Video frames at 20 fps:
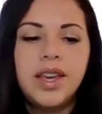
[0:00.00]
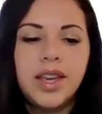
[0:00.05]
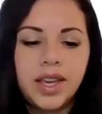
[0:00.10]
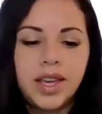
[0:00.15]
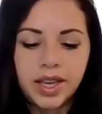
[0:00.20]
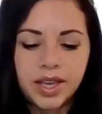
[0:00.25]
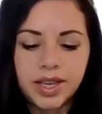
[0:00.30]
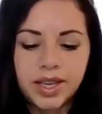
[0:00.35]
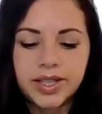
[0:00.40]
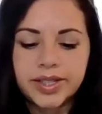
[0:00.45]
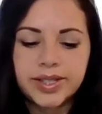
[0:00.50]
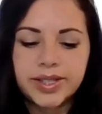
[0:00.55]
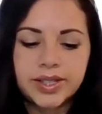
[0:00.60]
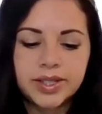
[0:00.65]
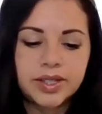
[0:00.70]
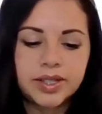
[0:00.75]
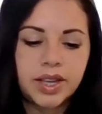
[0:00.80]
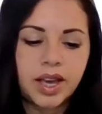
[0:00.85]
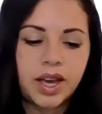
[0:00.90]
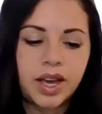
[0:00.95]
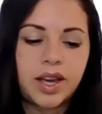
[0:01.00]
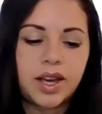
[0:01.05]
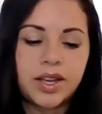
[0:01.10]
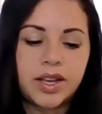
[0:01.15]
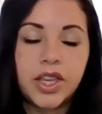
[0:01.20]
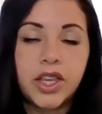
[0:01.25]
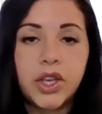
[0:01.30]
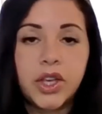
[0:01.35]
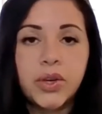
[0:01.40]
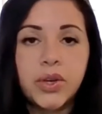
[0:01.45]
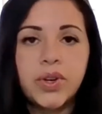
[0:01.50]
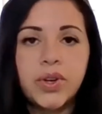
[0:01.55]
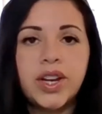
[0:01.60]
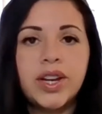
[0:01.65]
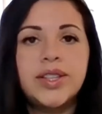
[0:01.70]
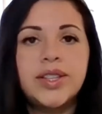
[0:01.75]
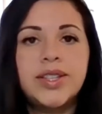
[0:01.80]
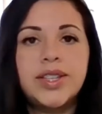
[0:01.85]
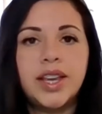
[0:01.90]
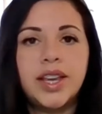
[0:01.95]
is uh, you need to
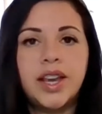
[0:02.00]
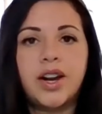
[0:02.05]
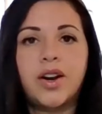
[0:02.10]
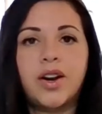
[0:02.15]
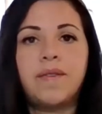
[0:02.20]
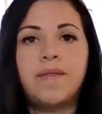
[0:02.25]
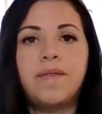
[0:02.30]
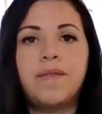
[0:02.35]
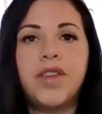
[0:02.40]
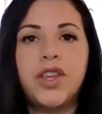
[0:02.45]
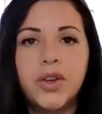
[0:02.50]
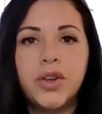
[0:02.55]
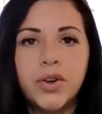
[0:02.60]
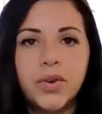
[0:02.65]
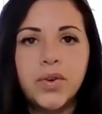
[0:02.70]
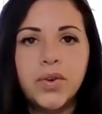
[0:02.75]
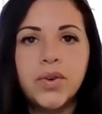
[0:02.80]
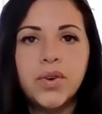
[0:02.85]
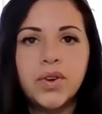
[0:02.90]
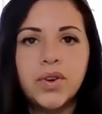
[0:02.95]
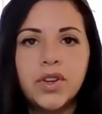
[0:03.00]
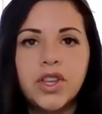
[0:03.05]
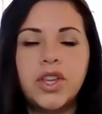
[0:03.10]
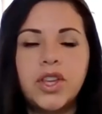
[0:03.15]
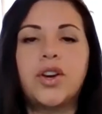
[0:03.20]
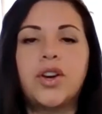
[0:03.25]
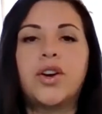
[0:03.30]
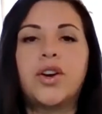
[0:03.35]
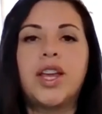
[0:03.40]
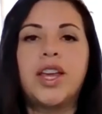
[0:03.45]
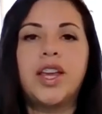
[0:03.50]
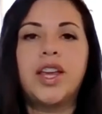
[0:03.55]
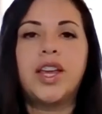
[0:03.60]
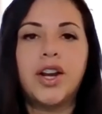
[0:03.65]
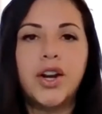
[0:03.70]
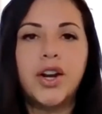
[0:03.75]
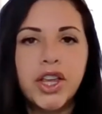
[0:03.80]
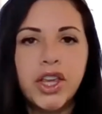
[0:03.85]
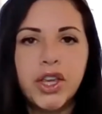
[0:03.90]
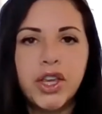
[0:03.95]
take care of you, your
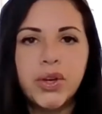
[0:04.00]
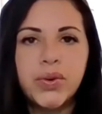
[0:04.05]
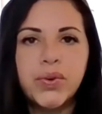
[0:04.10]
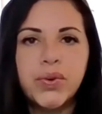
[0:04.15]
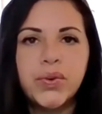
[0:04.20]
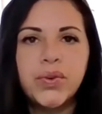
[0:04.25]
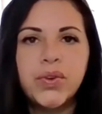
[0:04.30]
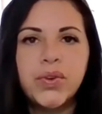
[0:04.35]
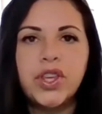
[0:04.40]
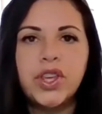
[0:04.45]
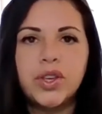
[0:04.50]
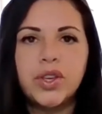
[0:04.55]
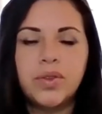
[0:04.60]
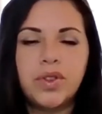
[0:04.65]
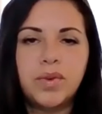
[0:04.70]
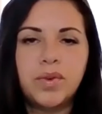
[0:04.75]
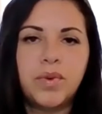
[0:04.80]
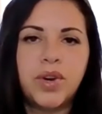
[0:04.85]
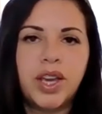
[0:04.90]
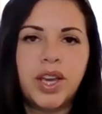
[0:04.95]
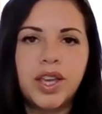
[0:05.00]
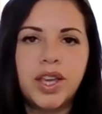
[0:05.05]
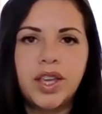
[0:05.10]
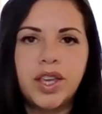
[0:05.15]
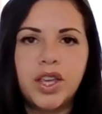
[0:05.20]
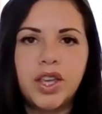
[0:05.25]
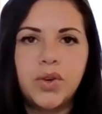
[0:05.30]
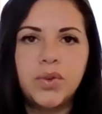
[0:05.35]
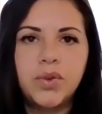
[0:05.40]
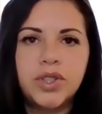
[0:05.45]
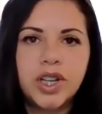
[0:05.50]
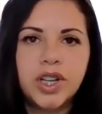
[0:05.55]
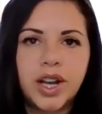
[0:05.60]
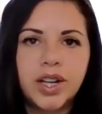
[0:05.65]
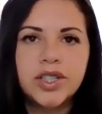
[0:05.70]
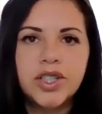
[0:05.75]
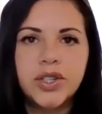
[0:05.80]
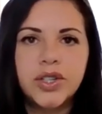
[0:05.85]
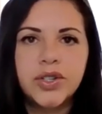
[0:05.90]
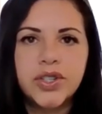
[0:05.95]
inner you, you, the way you
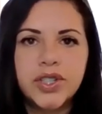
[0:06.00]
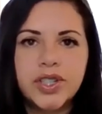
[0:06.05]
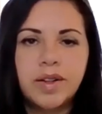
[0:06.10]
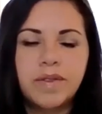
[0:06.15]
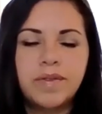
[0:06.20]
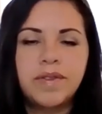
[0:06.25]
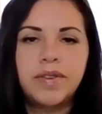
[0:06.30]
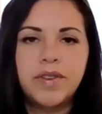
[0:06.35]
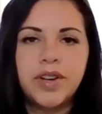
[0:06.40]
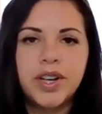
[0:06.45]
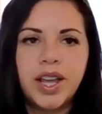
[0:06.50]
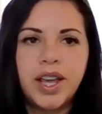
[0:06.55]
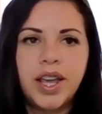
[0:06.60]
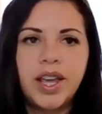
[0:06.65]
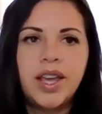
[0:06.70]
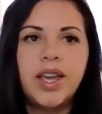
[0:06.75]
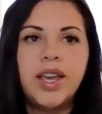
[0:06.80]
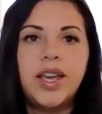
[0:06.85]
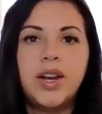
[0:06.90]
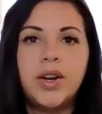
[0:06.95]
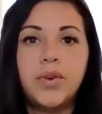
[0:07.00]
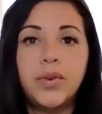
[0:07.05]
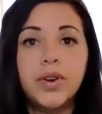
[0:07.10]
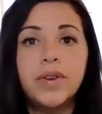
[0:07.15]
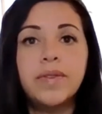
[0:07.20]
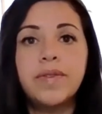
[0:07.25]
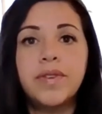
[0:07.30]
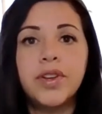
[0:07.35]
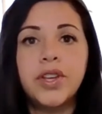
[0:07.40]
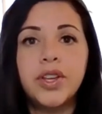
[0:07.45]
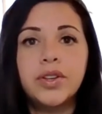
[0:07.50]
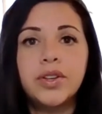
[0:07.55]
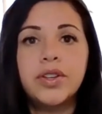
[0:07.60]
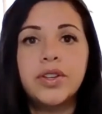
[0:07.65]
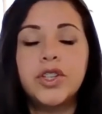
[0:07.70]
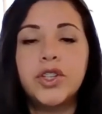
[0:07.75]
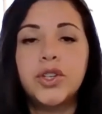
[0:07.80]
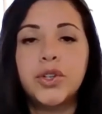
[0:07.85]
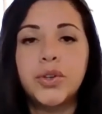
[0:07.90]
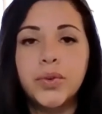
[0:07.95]
talk to yourself every day, in order for you to
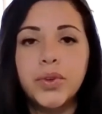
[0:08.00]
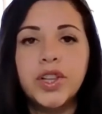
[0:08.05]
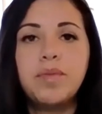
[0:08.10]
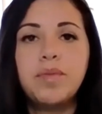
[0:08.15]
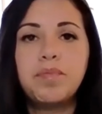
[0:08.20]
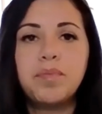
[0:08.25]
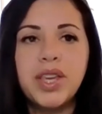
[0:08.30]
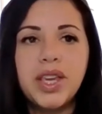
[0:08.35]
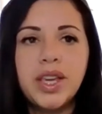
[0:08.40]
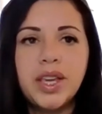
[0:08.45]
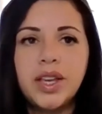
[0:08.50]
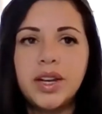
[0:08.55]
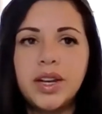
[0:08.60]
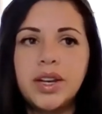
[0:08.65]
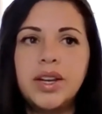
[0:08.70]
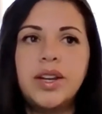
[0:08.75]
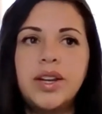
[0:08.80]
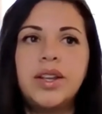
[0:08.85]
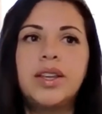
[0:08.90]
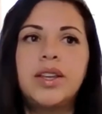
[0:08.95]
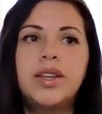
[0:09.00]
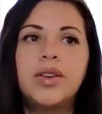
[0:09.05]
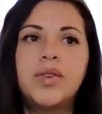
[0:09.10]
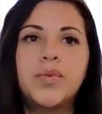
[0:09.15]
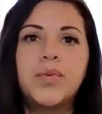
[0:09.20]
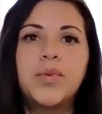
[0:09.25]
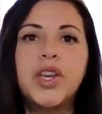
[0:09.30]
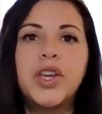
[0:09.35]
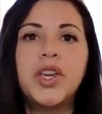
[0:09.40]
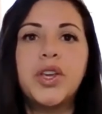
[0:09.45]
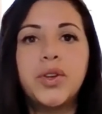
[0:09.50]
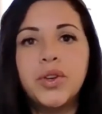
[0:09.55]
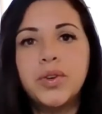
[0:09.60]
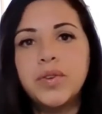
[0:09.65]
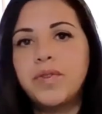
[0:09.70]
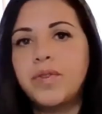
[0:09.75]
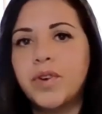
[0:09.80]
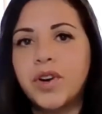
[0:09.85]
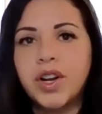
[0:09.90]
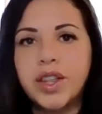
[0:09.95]
truly mean what you do
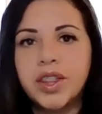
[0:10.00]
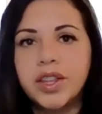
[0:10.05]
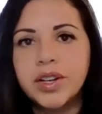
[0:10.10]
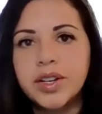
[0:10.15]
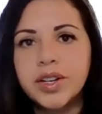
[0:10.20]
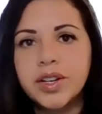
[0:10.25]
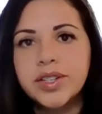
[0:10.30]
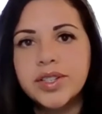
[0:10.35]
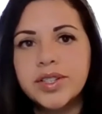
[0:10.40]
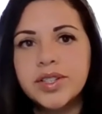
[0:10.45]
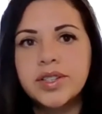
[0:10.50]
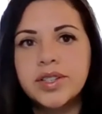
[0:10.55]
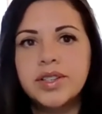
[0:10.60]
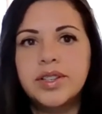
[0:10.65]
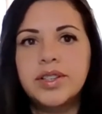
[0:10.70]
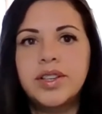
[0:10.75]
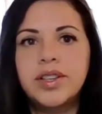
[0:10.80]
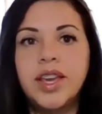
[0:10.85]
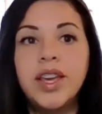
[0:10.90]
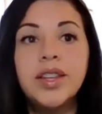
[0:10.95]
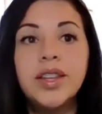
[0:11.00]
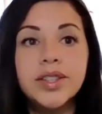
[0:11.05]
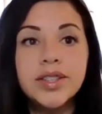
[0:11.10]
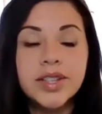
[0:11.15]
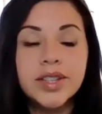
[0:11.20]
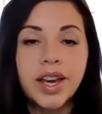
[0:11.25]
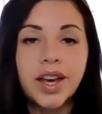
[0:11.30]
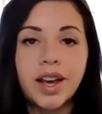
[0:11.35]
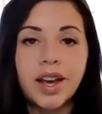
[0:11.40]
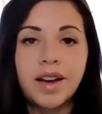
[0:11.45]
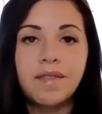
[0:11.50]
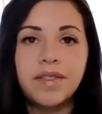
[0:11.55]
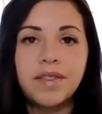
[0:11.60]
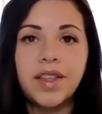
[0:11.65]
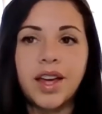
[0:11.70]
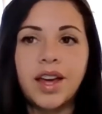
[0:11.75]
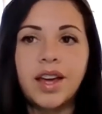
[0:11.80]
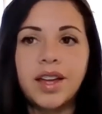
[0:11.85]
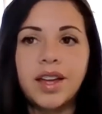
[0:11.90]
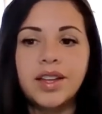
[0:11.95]
for others and to have
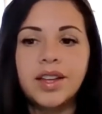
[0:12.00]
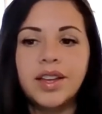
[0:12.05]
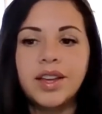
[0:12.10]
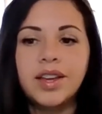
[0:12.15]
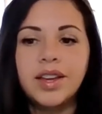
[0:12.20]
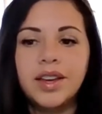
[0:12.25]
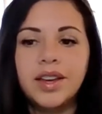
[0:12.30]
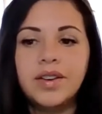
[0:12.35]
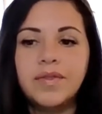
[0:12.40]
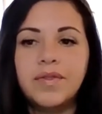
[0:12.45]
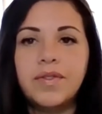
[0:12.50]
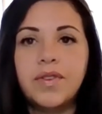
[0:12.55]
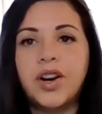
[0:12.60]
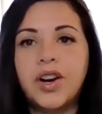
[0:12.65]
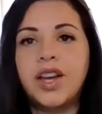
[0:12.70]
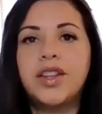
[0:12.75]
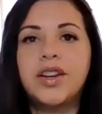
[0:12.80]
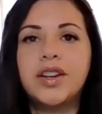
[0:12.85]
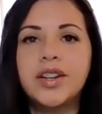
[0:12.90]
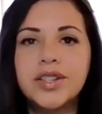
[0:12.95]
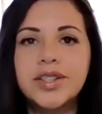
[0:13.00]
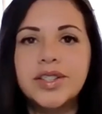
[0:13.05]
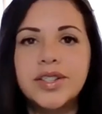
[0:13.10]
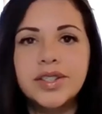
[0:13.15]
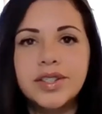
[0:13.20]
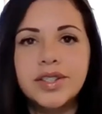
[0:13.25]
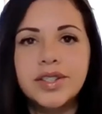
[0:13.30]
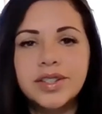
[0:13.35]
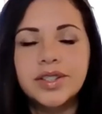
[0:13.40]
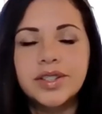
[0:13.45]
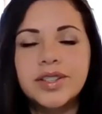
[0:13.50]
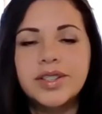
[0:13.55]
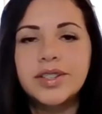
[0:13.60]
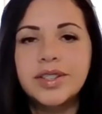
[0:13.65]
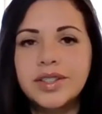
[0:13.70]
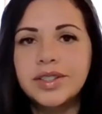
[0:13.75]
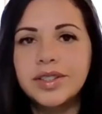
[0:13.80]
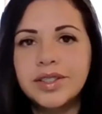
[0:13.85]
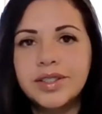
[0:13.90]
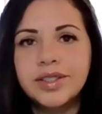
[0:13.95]
that for others.
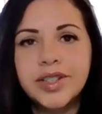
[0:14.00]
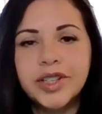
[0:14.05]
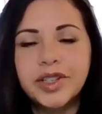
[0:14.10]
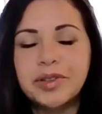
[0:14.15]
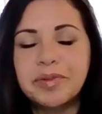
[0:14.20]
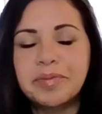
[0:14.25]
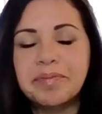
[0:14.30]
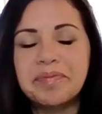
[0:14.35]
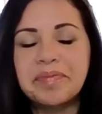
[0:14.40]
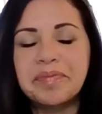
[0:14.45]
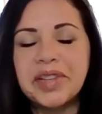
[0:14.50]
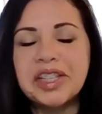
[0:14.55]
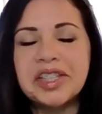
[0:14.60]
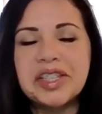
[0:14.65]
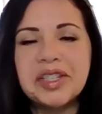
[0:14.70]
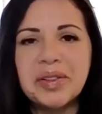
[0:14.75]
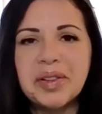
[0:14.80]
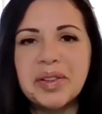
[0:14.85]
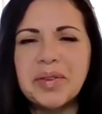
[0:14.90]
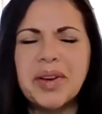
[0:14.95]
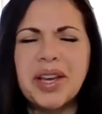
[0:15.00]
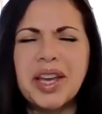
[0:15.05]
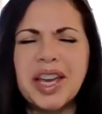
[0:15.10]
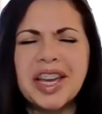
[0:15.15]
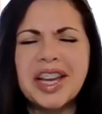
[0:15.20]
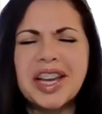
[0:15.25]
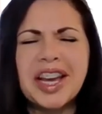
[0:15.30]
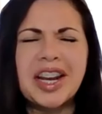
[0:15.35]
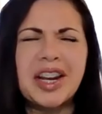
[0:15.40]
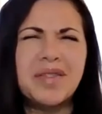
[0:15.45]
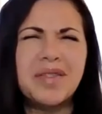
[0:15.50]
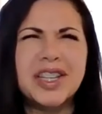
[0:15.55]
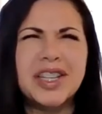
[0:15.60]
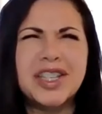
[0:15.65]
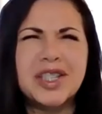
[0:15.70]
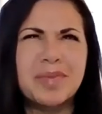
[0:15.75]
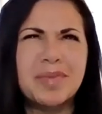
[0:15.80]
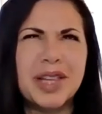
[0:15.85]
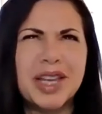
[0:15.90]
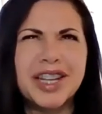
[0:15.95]
So Absolutely. That's the only way I kind of
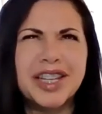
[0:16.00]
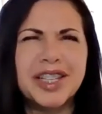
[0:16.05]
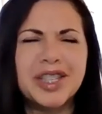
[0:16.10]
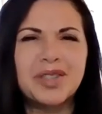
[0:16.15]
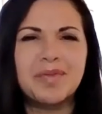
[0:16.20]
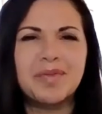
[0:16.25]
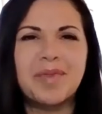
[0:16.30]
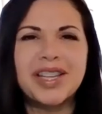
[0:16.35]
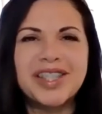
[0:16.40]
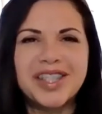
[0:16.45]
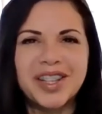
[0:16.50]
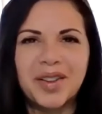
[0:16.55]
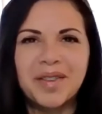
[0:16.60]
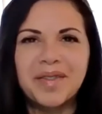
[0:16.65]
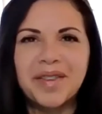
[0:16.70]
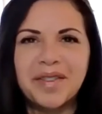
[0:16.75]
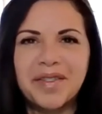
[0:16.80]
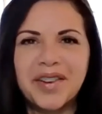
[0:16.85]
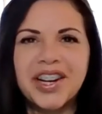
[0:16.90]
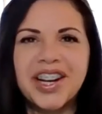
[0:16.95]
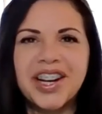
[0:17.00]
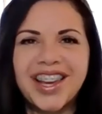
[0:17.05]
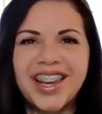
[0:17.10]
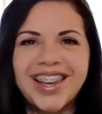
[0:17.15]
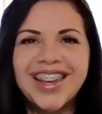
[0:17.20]
explain it to myself every day. You